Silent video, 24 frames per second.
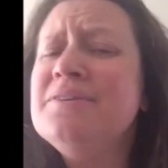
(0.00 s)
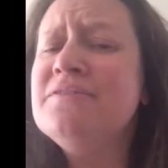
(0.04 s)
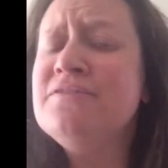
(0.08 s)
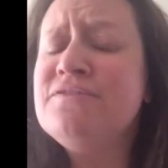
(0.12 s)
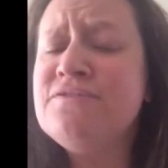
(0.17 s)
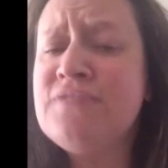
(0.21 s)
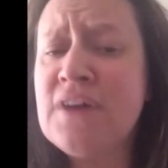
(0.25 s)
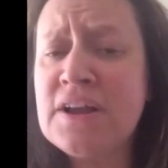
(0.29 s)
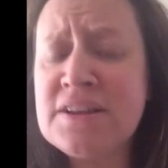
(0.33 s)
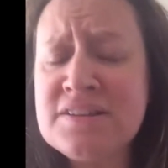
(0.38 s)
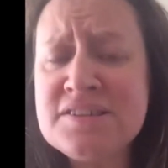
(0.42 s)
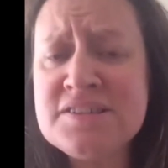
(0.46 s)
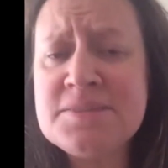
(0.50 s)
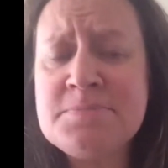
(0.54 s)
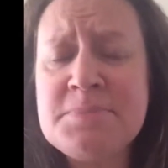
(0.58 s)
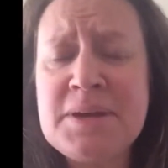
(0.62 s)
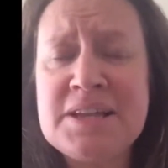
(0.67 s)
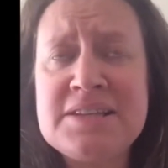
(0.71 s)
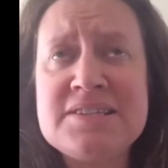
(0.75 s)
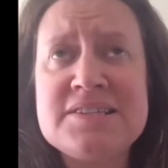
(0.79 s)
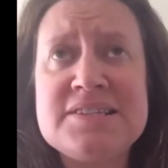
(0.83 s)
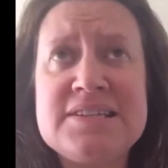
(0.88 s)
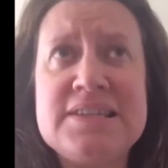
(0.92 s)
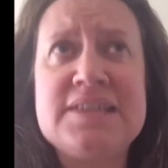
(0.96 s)

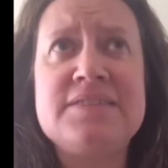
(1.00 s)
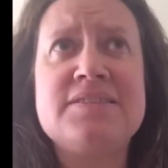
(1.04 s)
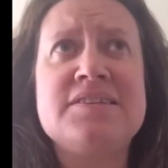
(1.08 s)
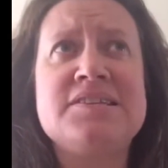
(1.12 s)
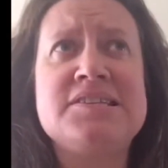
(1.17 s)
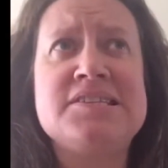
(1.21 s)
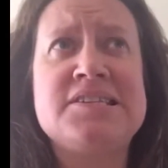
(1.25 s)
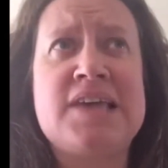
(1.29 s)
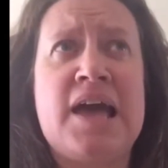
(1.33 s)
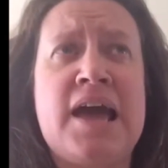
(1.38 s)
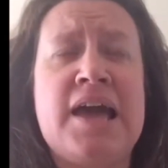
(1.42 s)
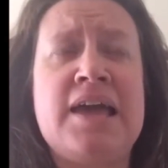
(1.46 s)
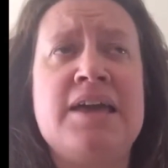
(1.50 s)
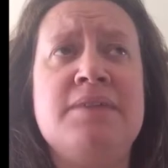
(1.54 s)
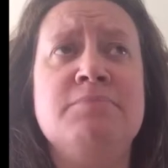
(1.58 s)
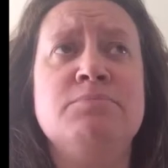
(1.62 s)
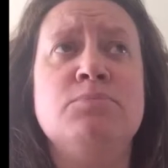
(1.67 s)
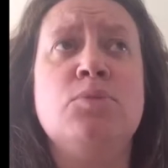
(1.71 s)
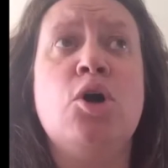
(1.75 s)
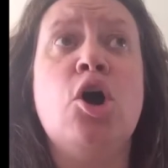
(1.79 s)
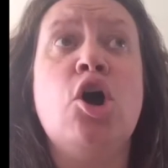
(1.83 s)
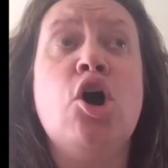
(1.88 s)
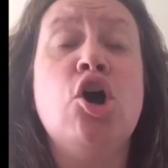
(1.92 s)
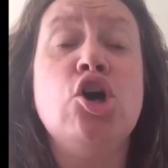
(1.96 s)
Fundamentally the
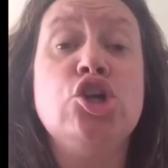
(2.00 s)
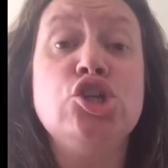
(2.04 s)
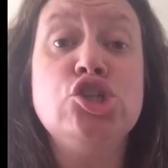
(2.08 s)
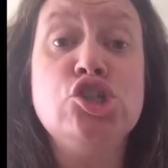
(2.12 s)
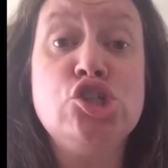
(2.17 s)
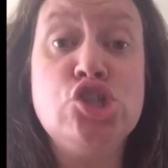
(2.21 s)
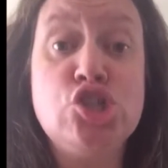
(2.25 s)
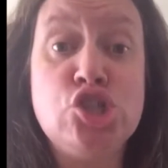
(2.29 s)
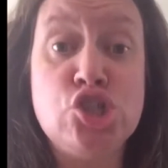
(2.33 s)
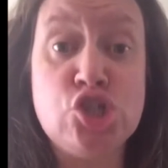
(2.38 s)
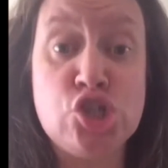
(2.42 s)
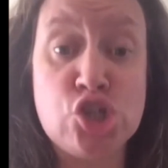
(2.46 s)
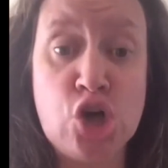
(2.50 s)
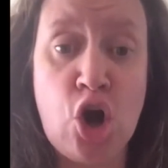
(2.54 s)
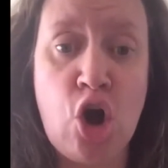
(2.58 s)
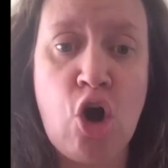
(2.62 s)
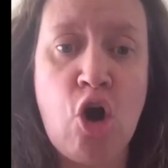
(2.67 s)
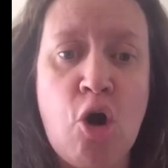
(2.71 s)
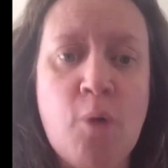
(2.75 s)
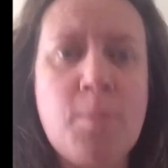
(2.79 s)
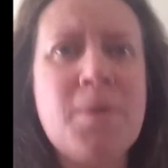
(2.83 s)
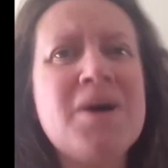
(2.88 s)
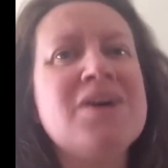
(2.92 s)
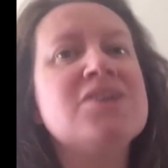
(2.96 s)
same
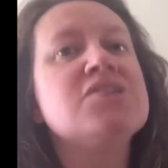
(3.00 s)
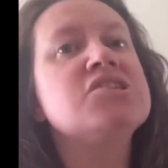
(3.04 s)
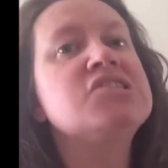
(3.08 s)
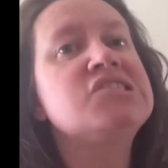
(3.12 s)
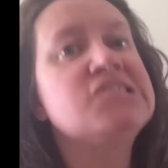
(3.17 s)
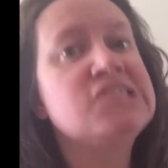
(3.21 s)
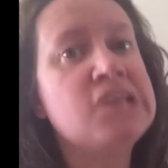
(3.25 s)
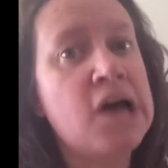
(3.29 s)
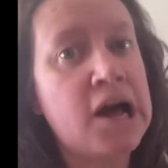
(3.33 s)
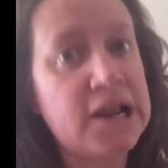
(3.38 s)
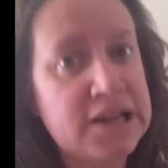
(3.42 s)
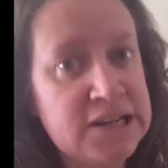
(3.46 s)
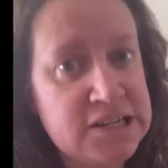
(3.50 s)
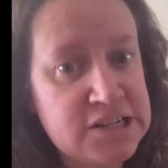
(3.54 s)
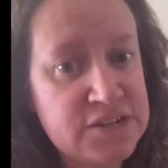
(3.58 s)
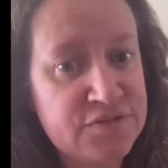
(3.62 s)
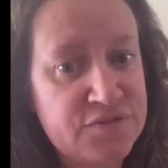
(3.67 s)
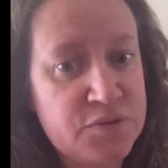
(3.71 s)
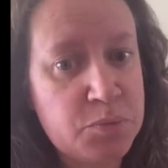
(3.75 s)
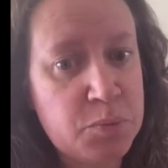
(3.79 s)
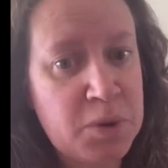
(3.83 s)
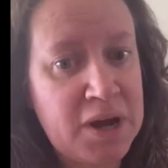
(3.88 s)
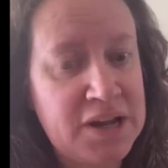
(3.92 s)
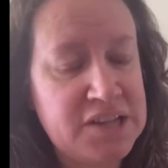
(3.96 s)
job, slightly
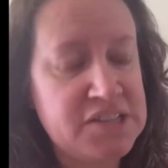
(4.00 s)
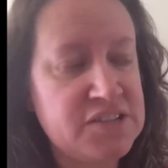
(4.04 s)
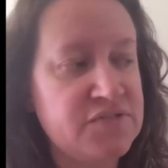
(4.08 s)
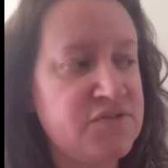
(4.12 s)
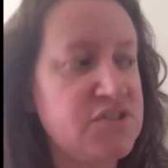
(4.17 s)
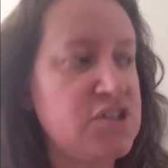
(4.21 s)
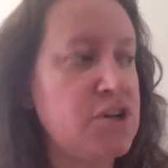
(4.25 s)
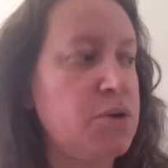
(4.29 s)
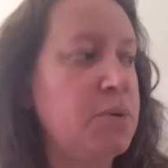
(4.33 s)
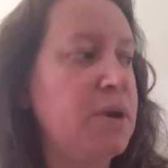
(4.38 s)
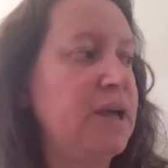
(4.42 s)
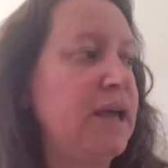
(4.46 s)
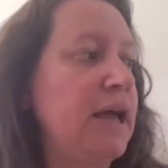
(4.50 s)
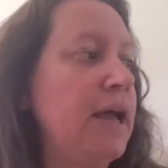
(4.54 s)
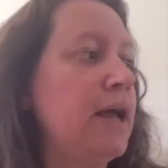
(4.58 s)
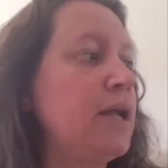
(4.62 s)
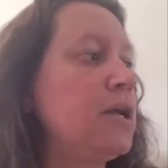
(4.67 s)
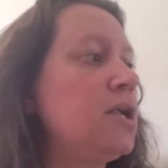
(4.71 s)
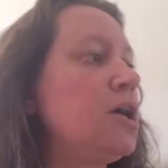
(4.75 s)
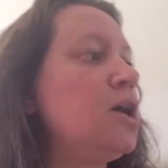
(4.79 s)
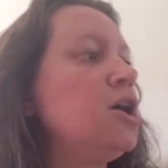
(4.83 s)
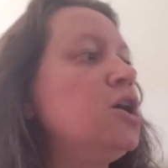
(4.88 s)
different ways of doing it.